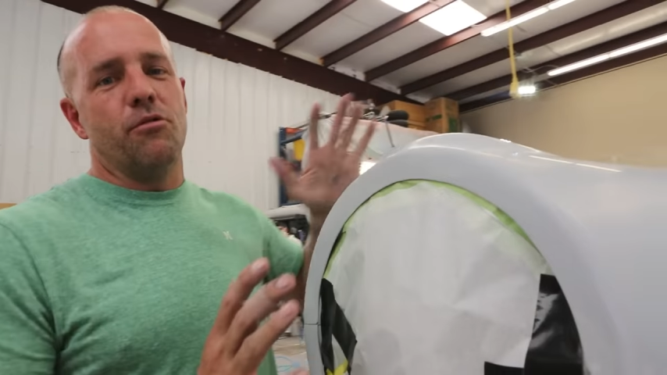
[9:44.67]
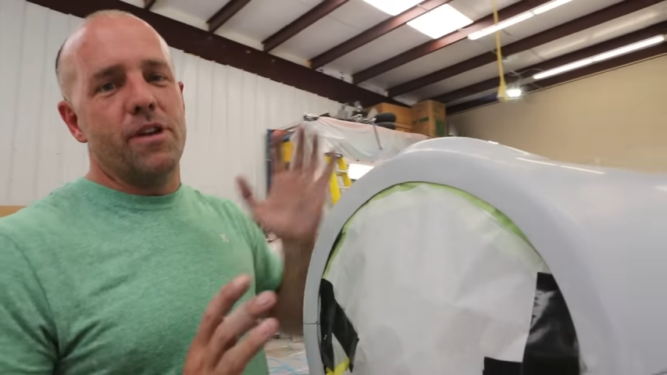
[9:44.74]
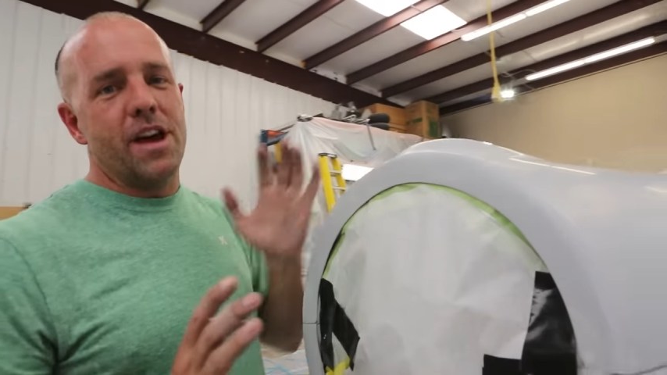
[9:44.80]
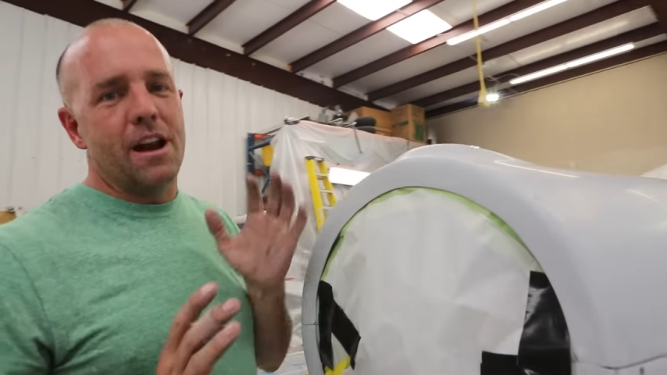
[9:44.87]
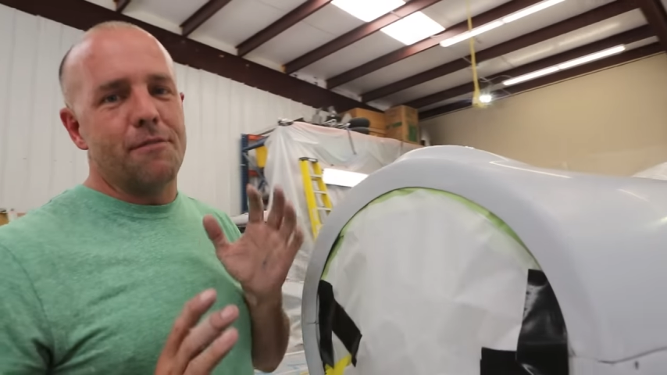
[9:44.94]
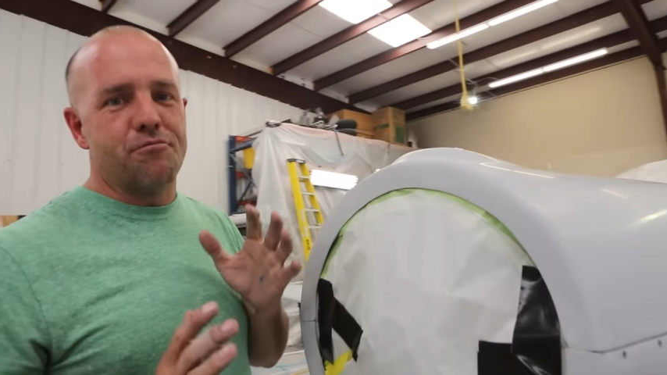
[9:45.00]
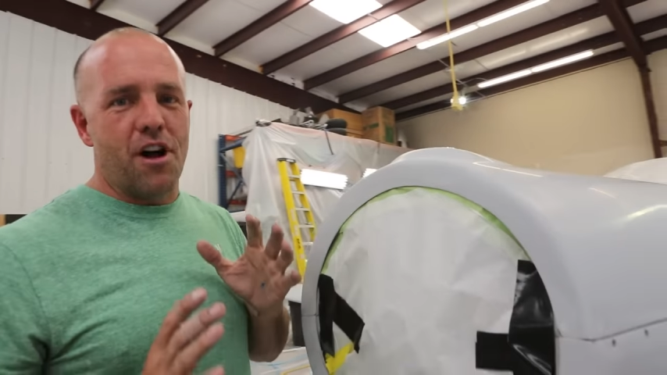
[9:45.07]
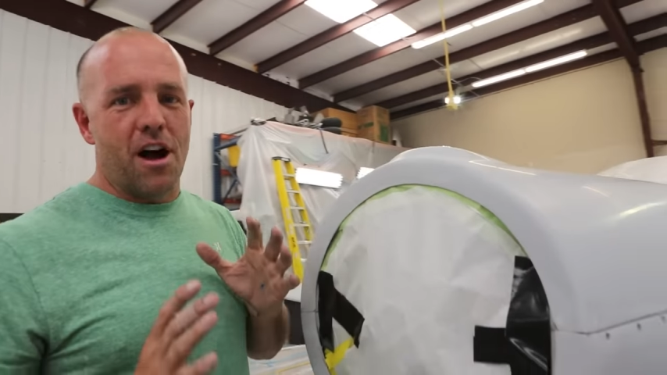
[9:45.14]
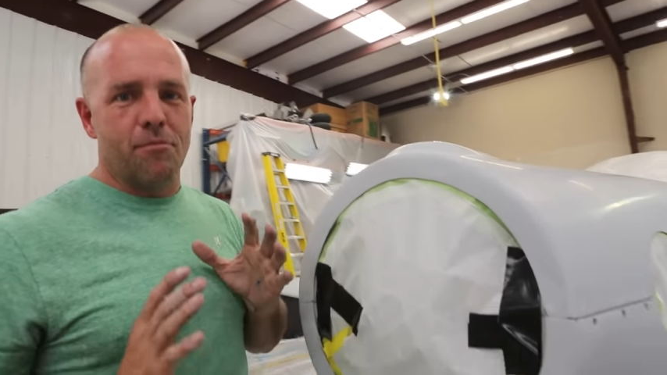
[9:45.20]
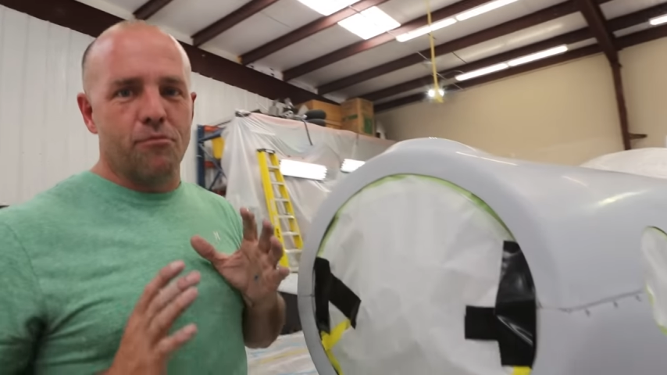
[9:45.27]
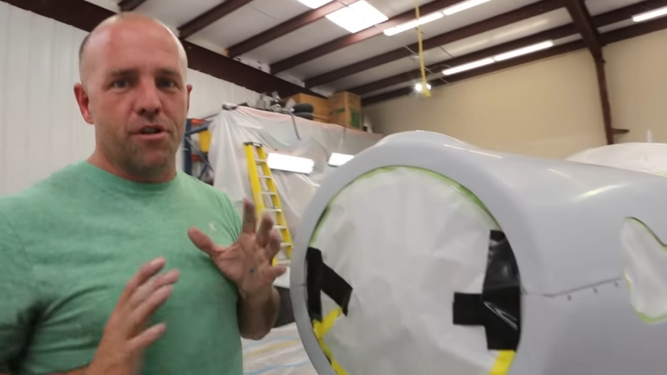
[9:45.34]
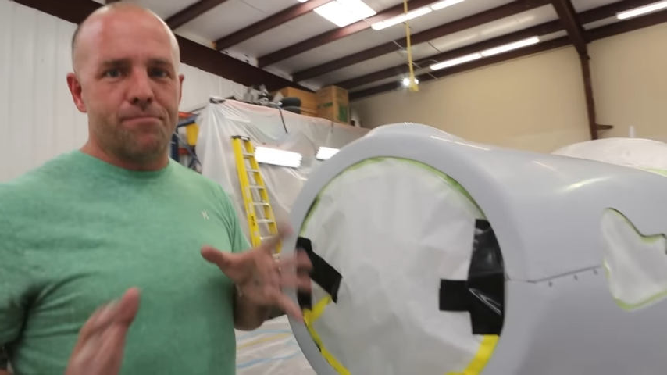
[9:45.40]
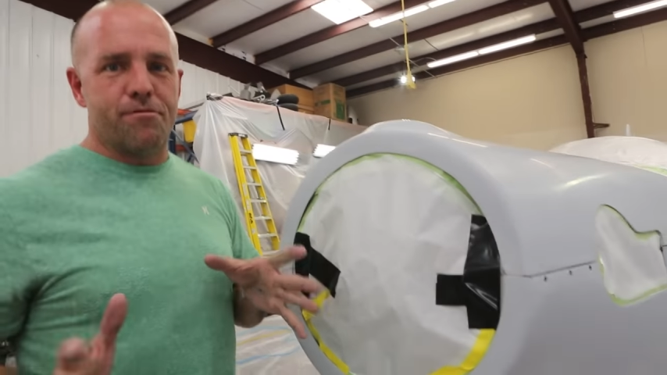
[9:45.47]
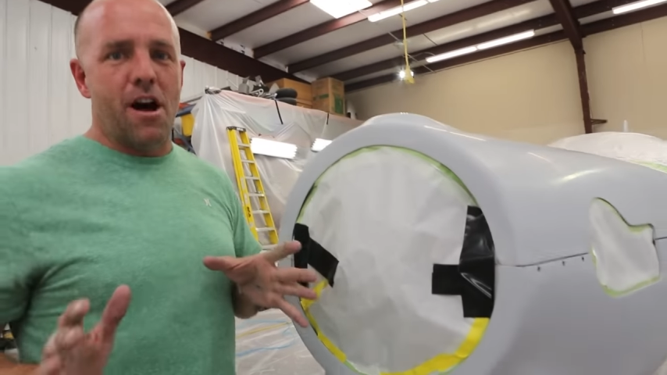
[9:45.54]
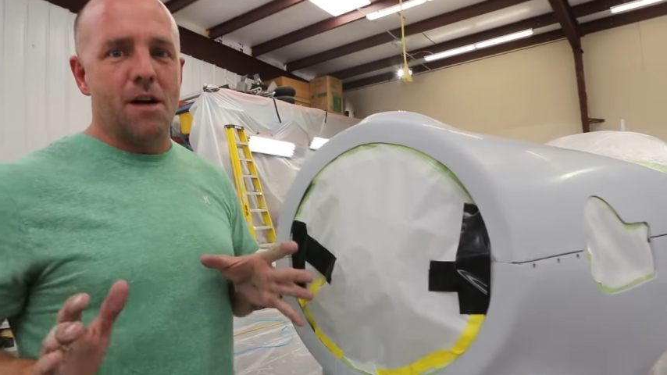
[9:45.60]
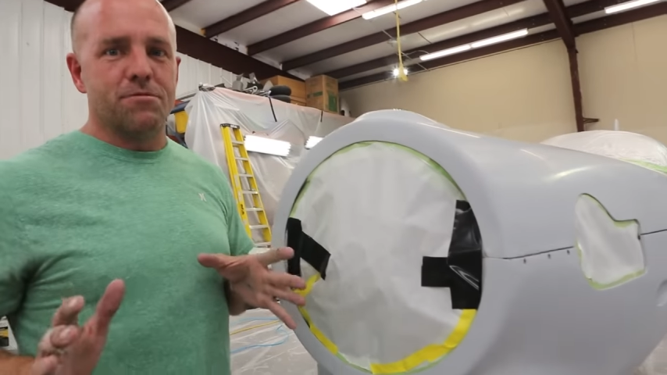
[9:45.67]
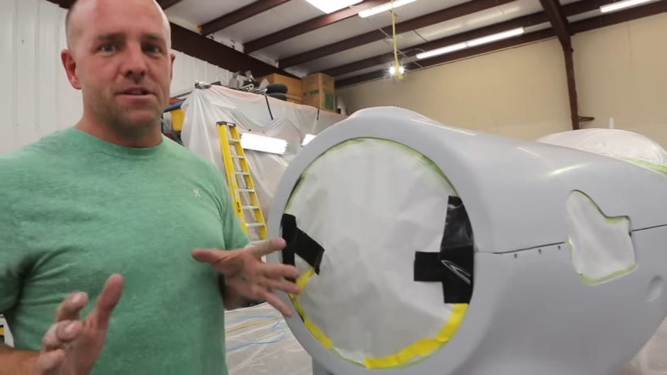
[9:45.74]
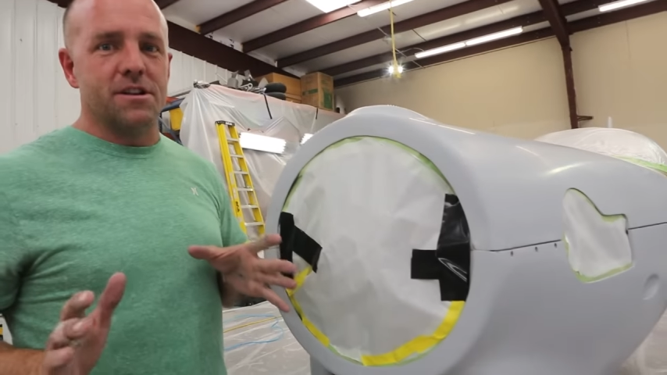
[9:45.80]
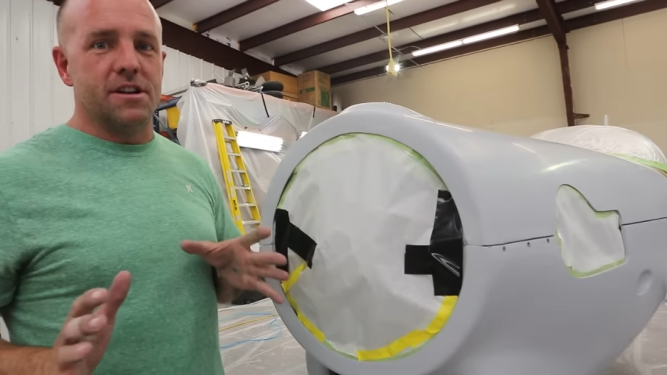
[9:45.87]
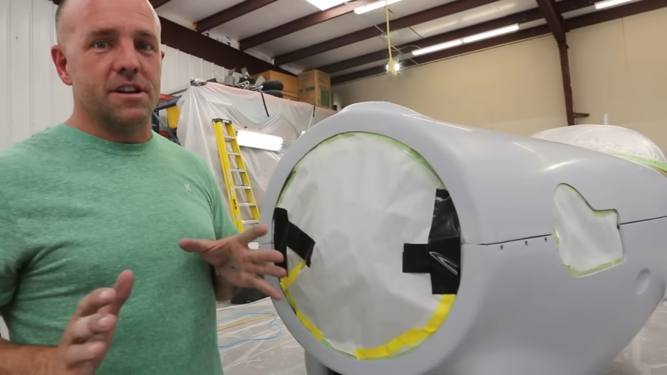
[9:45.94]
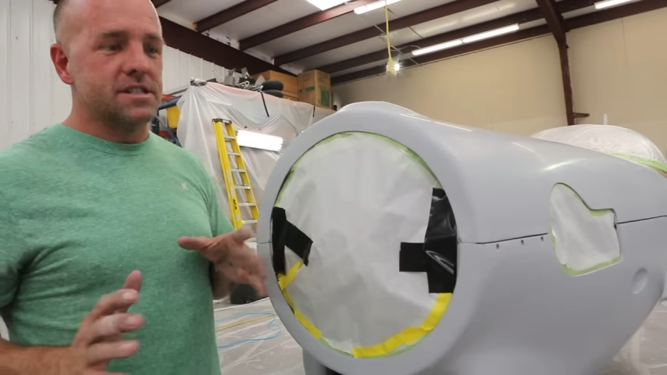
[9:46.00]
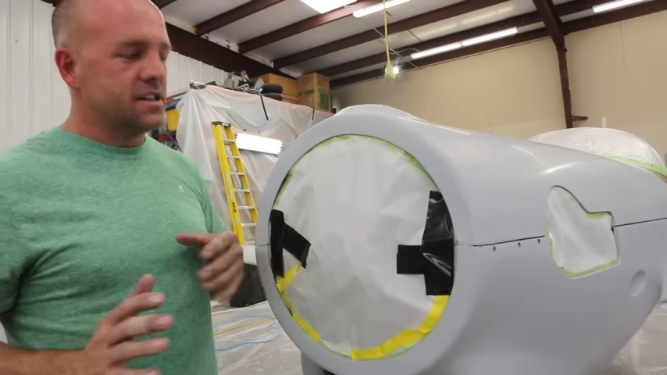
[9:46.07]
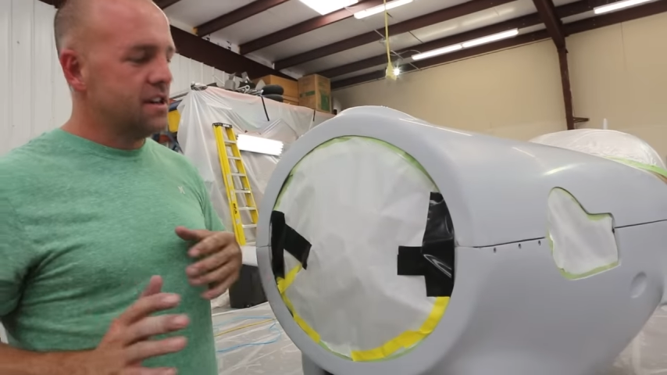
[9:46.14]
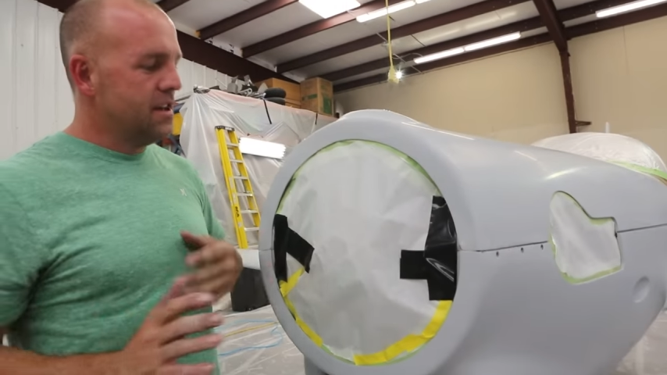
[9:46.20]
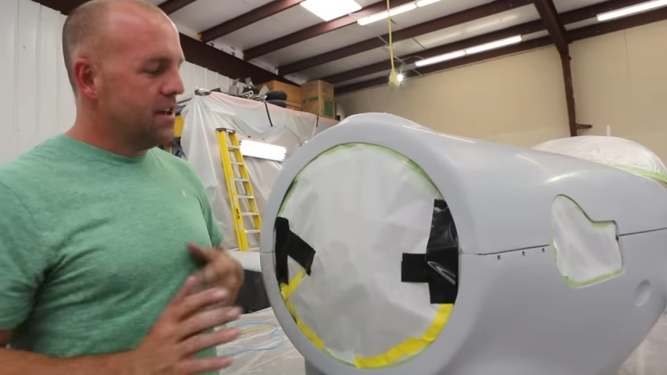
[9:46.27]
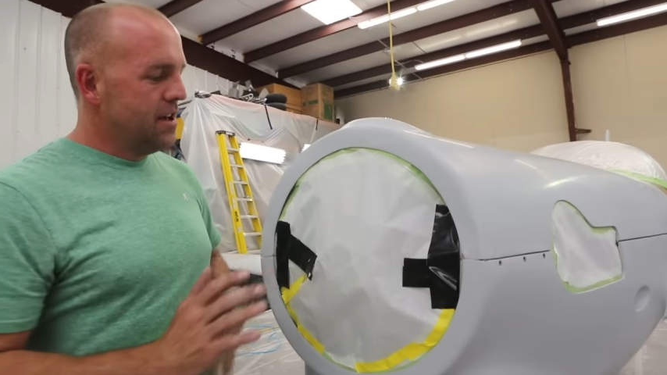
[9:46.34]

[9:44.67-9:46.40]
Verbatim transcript: We had a problem with prop clearance.